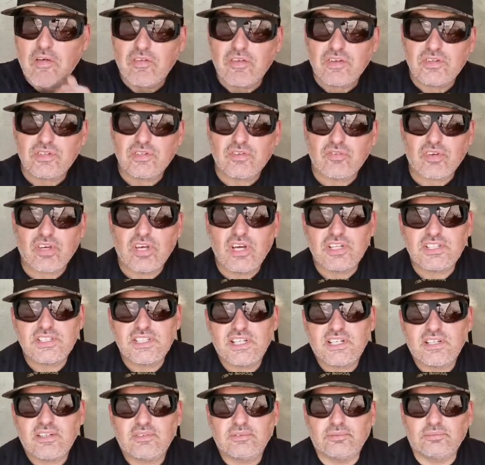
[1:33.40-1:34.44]
the sort of
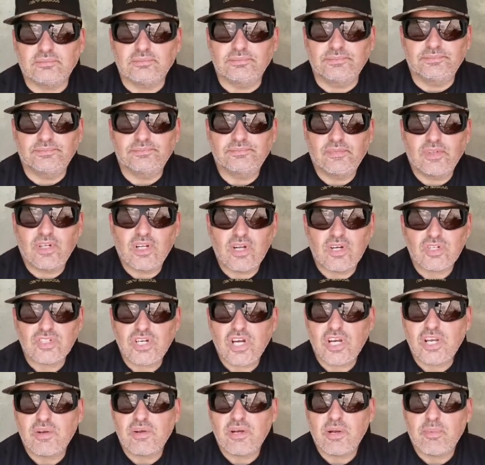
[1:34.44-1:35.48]
cutting. I'll
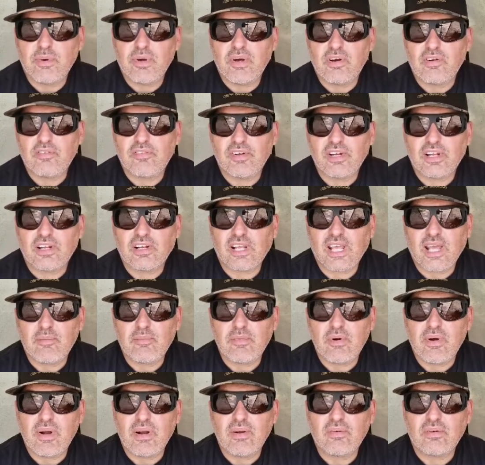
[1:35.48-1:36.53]
show you in a bit. I'll flip the
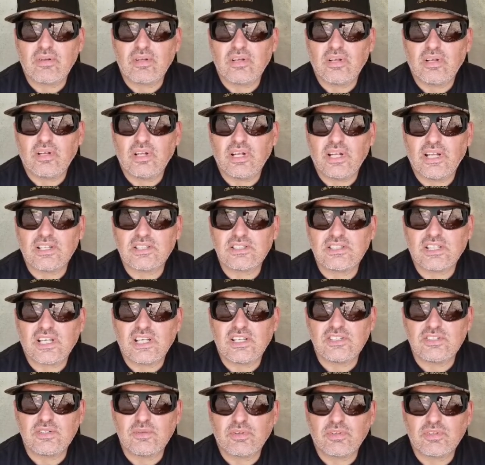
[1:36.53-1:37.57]
camera around it, and that's
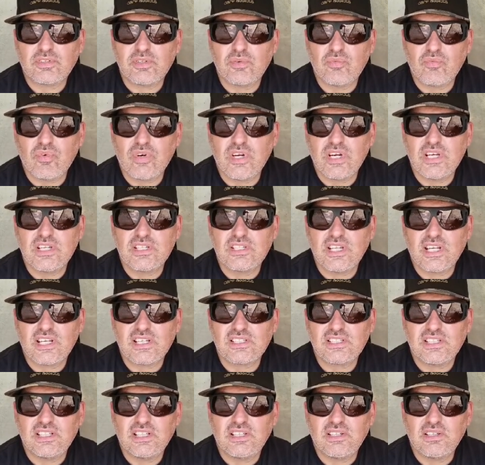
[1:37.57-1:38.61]
against some reeds.
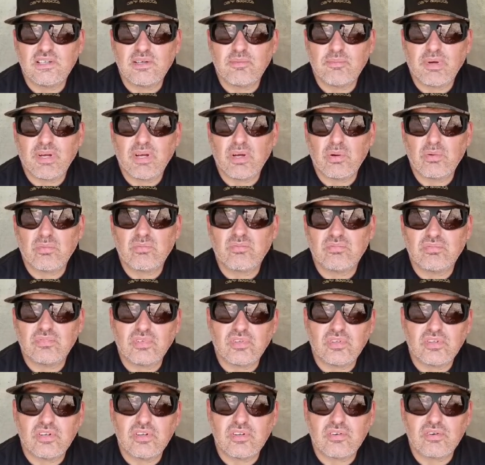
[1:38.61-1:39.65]
That's in about
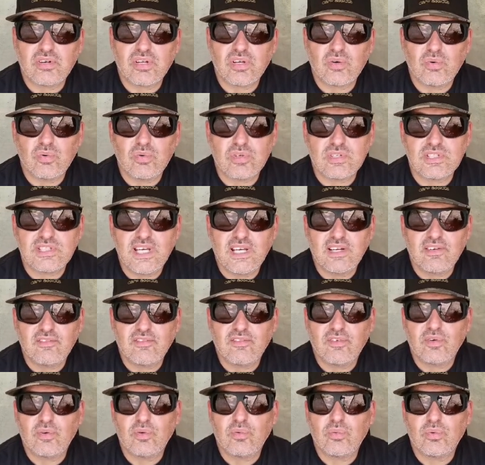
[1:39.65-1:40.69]
9 3/4,
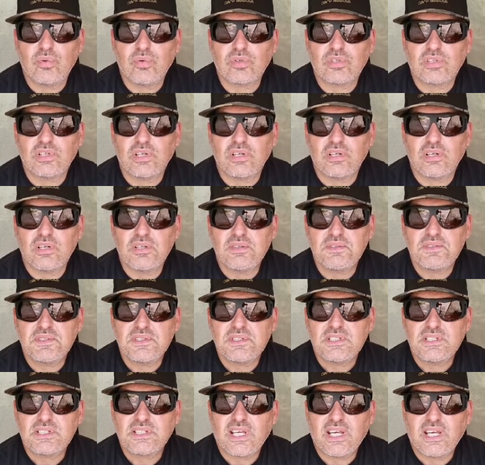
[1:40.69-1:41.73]
10 foot of water,
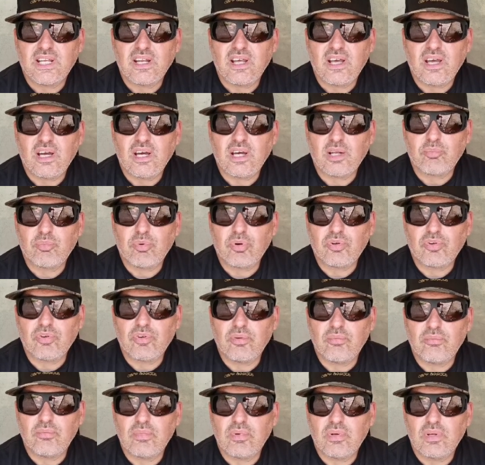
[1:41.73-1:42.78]
again hard
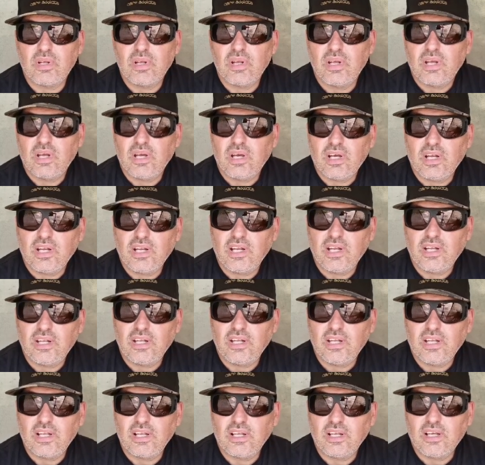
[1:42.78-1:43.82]
bottom. And
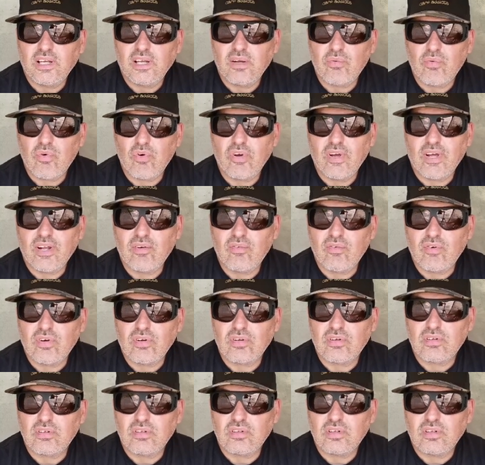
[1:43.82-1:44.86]
then the right hand
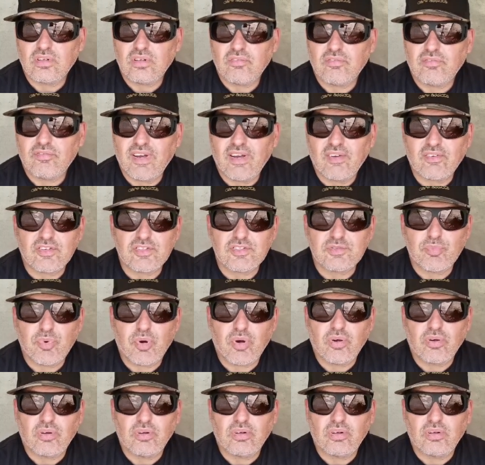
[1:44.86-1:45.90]
rod, I've found a
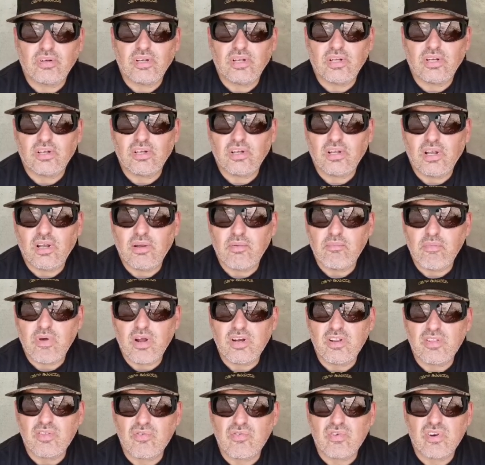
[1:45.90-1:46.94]
spot at
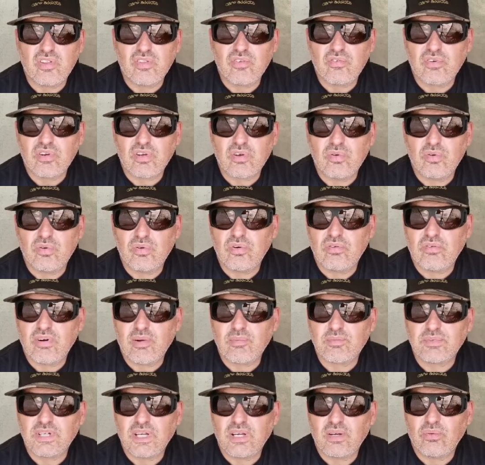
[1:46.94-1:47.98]
only 3 3/4
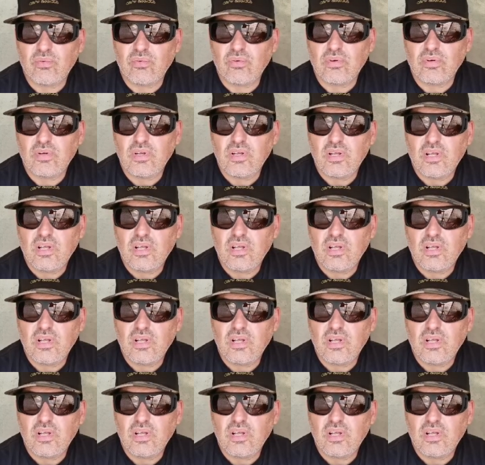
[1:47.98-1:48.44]
wraps out,